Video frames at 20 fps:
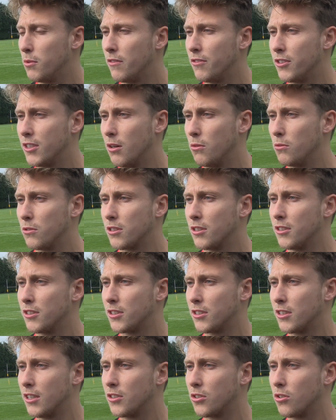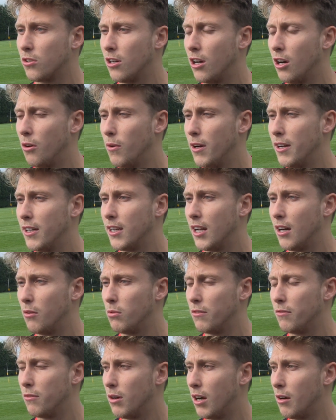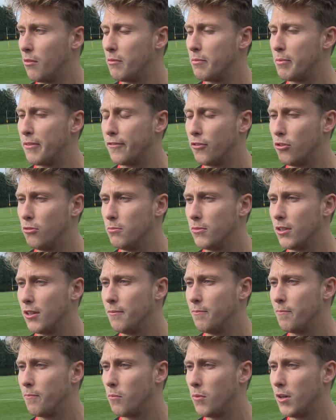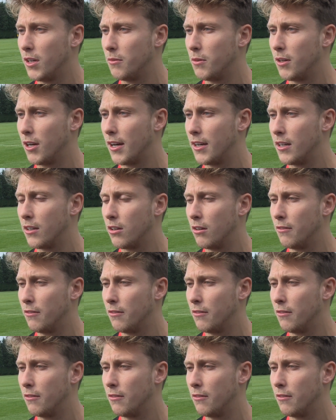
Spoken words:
with the results that's gone our way and how we've performed, we're going in